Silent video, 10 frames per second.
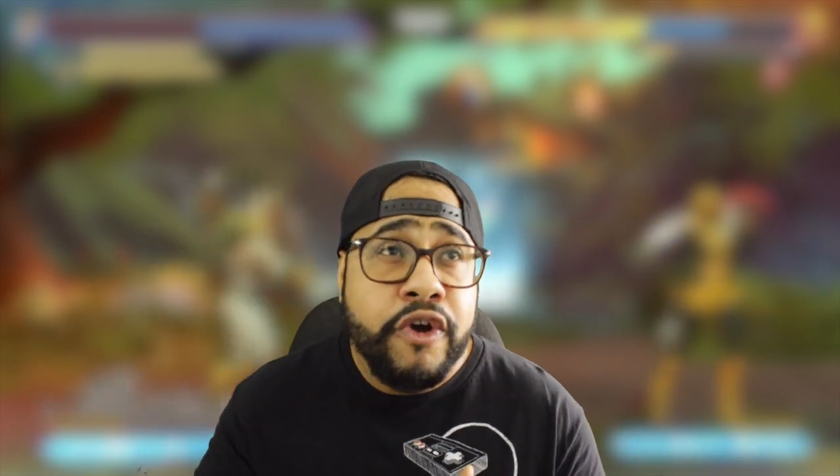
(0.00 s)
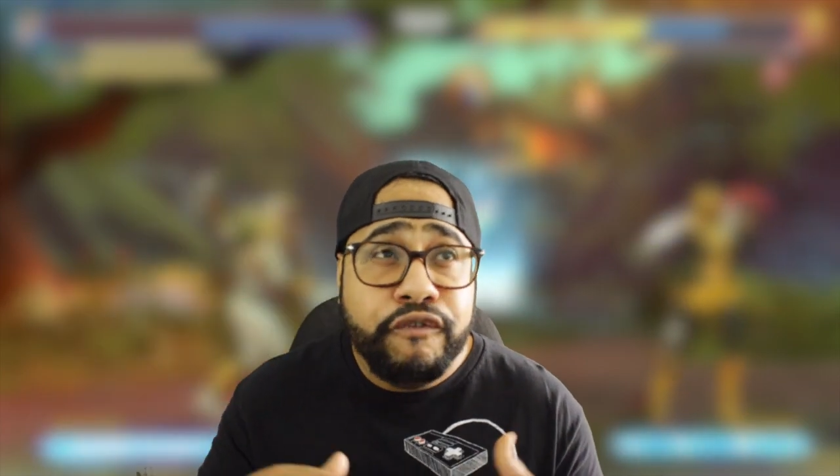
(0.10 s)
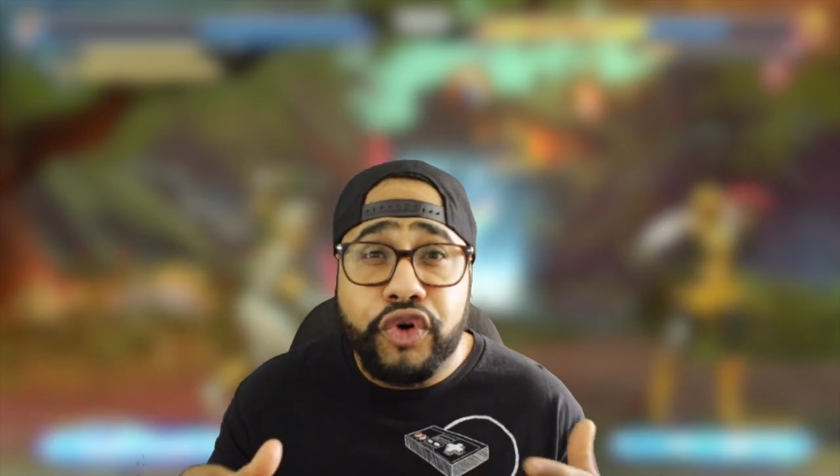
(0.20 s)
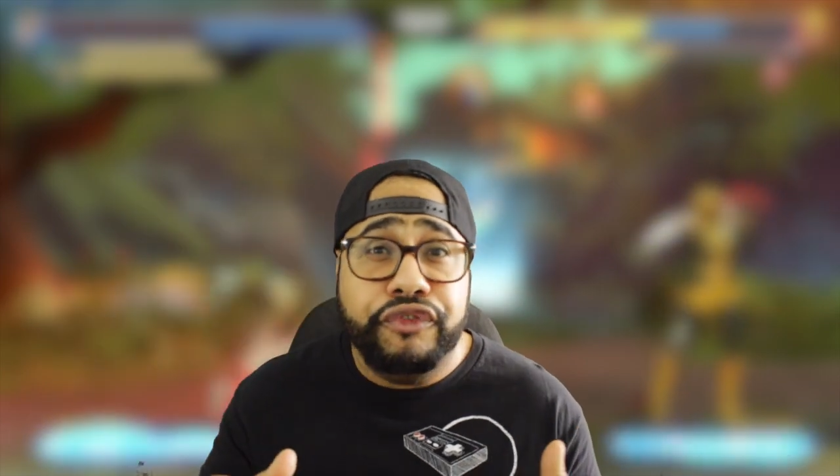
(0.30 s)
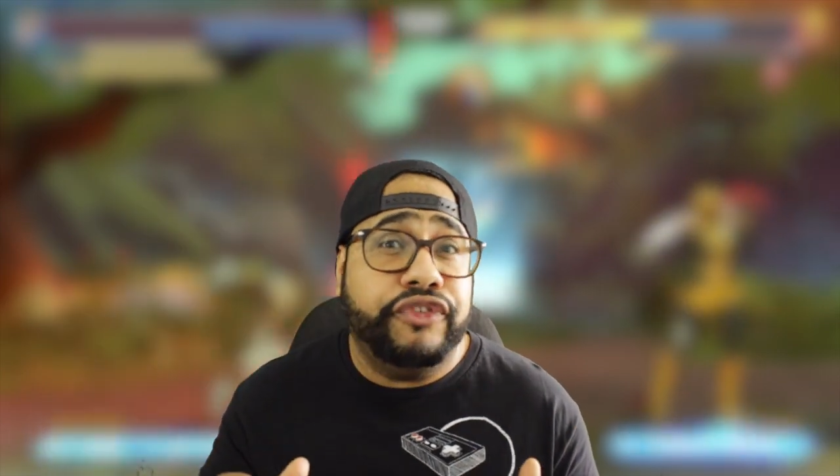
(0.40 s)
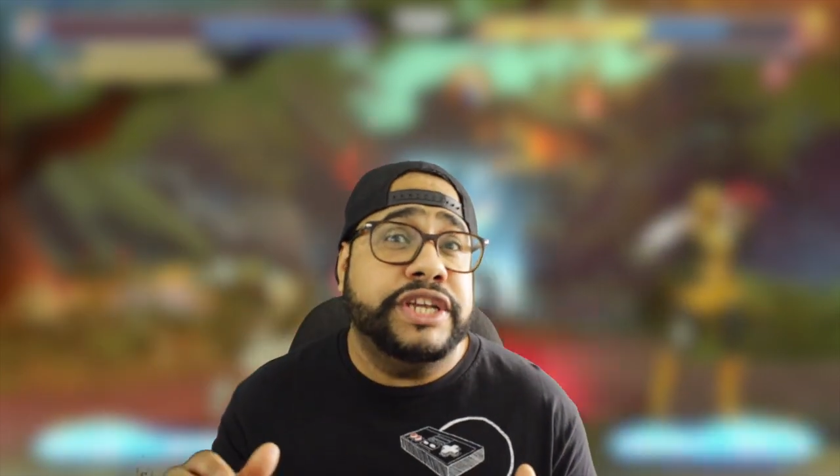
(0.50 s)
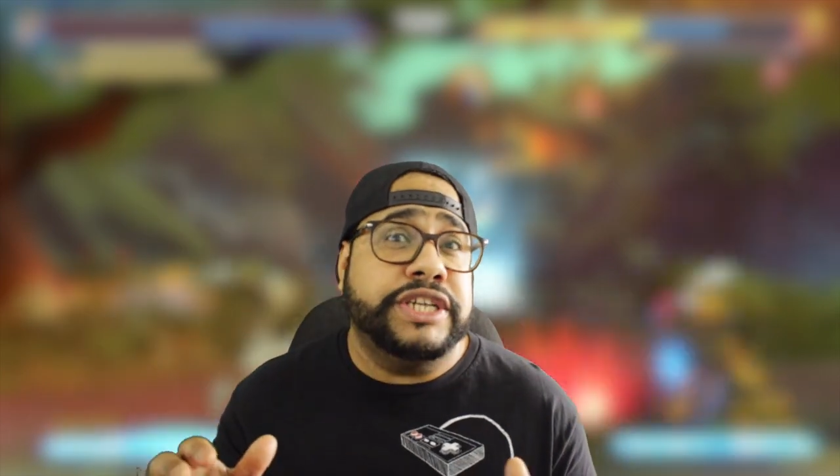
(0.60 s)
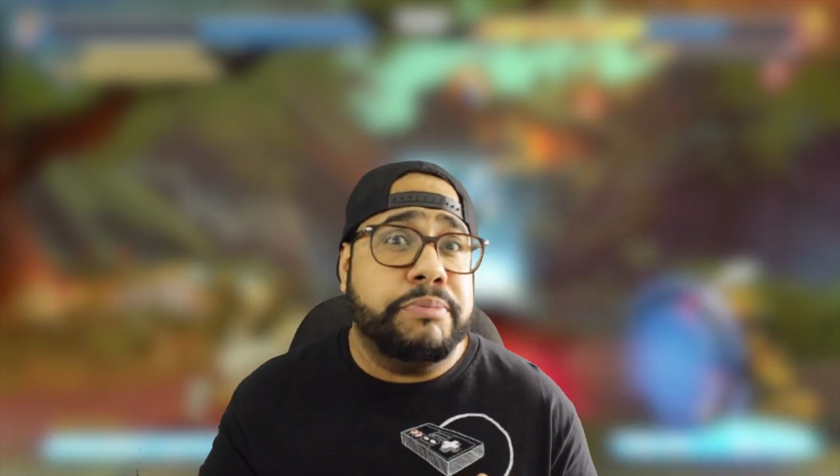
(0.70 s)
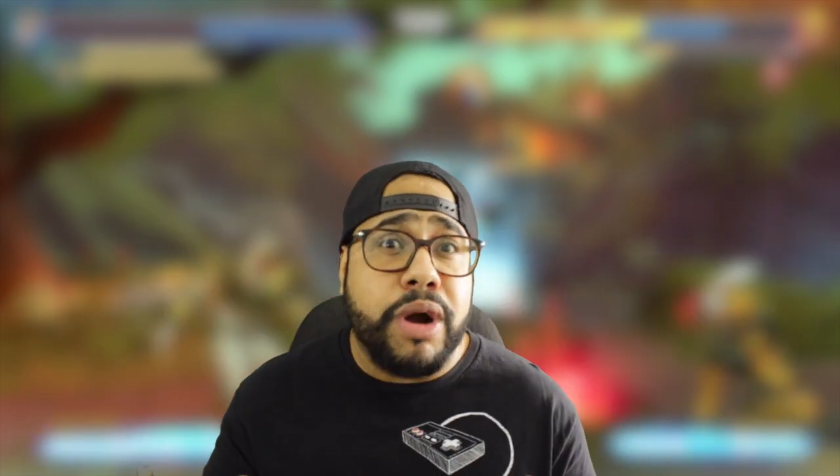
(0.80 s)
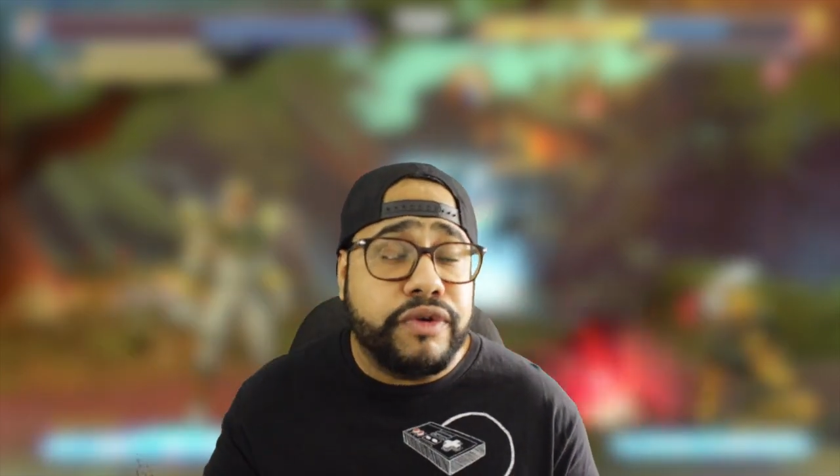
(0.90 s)

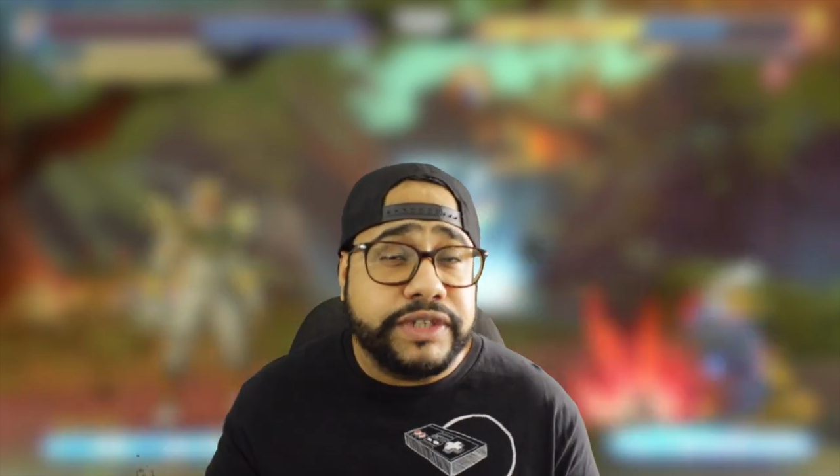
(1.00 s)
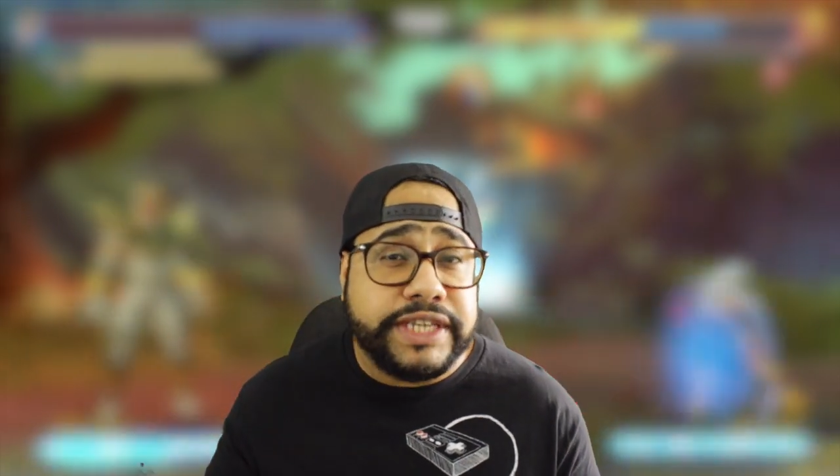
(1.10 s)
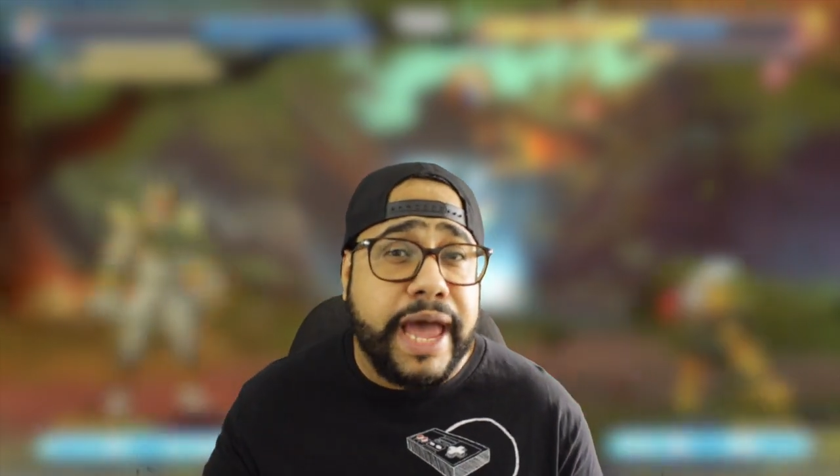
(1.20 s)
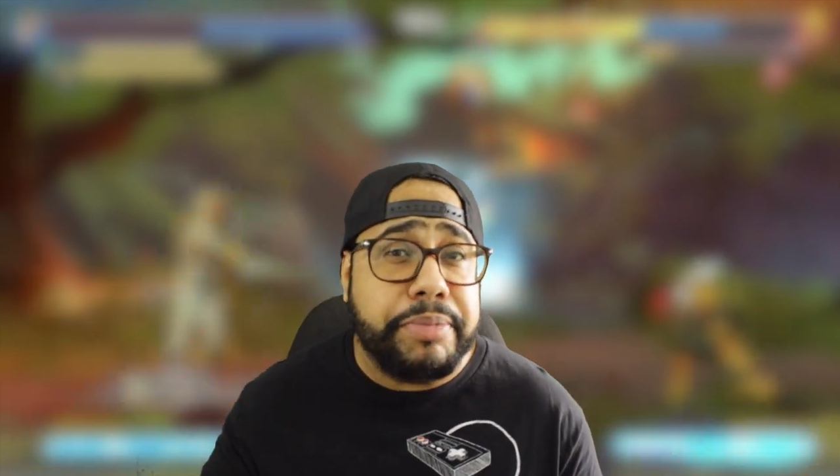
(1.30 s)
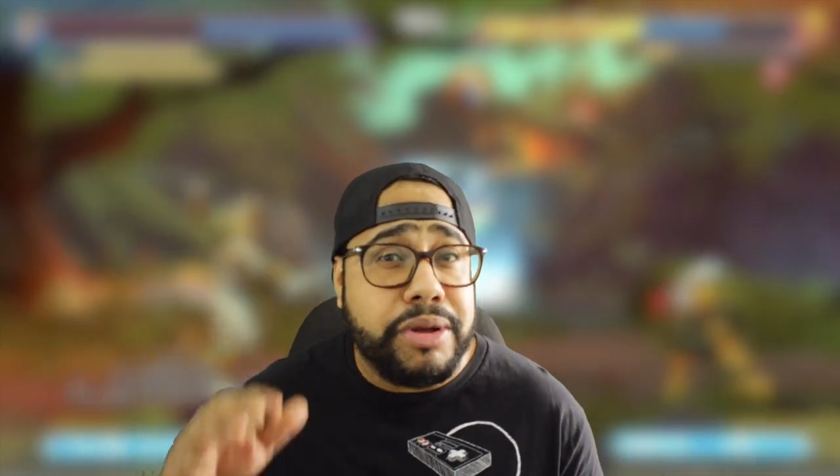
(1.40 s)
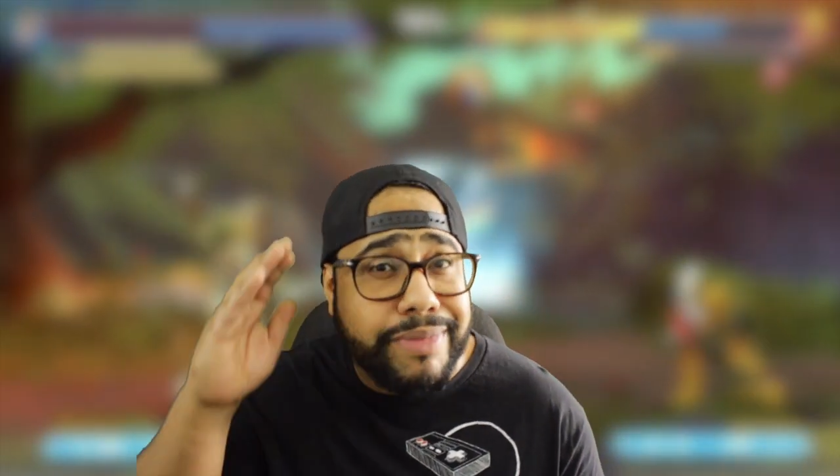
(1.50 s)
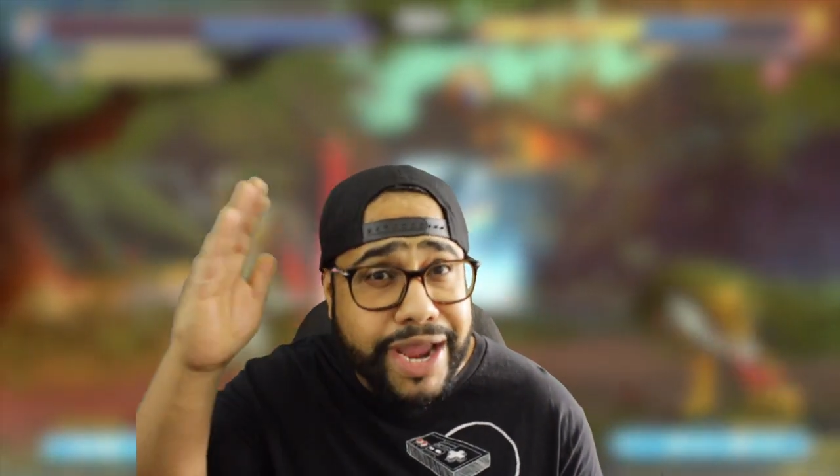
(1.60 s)
full-fledged like Marvel's Capcom